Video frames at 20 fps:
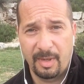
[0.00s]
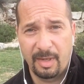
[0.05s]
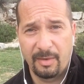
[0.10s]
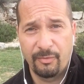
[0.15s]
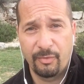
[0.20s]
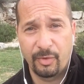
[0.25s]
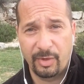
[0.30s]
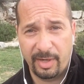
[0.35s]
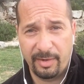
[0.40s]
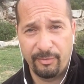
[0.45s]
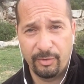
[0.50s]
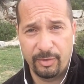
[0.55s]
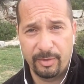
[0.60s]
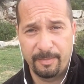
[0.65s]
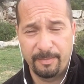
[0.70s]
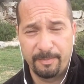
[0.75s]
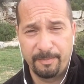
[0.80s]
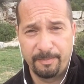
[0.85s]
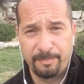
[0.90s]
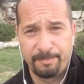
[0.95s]
forever.
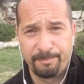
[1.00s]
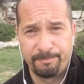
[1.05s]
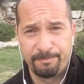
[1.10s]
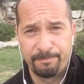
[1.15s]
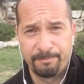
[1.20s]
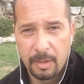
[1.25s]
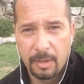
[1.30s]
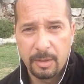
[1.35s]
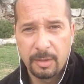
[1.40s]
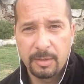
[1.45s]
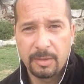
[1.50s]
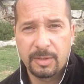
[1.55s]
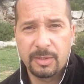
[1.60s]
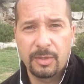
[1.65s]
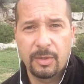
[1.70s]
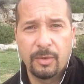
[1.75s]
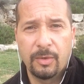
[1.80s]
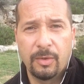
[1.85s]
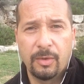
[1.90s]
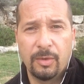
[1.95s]

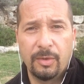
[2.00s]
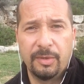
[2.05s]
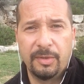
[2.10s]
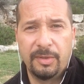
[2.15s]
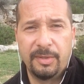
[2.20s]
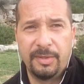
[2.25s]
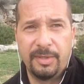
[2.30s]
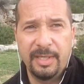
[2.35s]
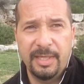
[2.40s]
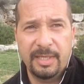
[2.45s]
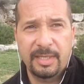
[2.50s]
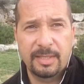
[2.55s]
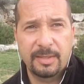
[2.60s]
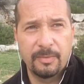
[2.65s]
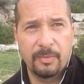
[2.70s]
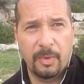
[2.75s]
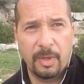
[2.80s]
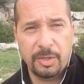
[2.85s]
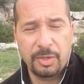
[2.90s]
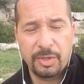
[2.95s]
So this
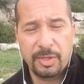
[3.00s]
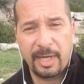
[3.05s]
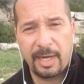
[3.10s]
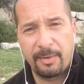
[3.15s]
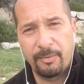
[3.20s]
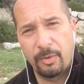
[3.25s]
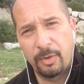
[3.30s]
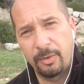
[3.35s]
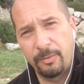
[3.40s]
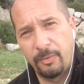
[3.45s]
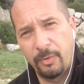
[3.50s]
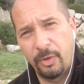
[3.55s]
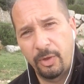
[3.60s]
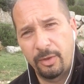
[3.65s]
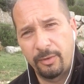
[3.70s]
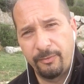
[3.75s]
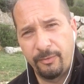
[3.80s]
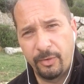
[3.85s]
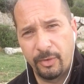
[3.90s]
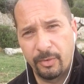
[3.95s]
Watchtower
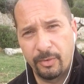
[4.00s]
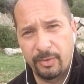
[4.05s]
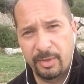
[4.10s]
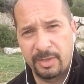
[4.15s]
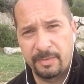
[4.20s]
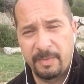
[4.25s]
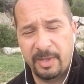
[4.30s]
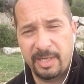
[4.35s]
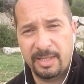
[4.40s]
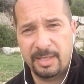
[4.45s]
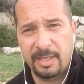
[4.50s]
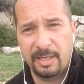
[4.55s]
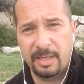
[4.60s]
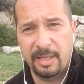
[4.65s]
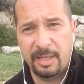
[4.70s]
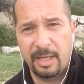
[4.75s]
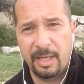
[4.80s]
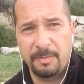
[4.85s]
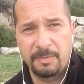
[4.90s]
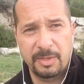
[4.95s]
Worldview is
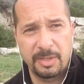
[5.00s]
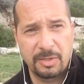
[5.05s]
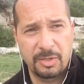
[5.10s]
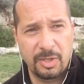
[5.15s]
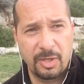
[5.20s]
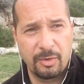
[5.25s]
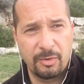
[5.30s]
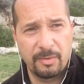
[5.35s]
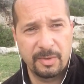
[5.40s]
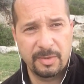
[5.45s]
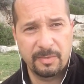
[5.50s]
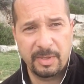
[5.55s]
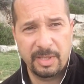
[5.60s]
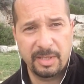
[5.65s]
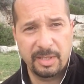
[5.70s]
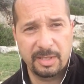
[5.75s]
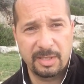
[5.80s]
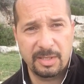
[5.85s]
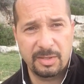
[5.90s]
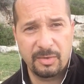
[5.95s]
basically keeps a Jehovah's
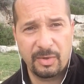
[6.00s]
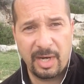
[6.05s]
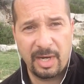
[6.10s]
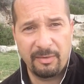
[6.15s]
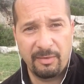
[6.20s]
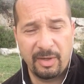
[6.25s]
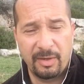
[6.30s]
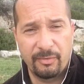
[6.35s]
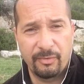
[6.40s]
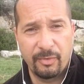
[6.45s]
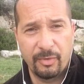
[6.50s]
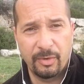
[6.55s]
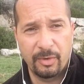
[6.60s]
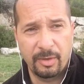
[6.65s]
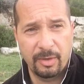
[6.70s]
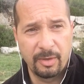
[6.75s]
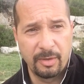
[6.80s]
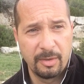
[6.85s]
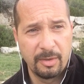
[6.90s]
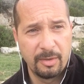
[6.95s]
Witness striving
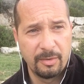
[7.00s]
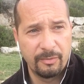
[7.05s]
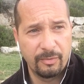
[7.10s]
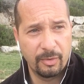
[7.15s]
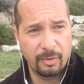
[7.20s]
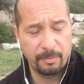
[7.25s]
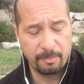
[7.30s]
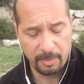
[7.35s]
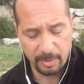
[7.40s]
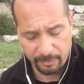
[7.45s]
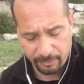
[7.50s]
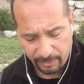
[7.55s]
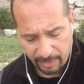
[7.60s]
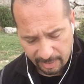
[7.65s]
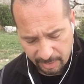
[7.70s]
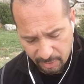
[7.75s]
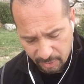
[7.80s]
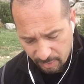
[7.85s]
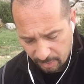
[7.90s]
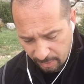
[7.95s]
for
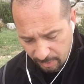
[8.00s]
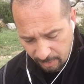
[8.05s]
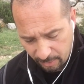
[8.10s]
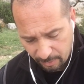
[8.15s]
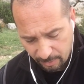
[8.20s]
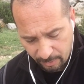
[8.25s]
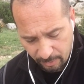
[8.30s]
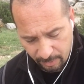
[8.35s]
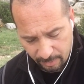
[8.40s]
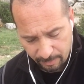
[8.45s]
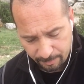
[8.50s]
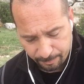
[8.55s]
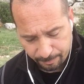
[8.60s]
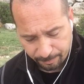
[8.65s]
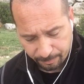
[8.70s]
perfection or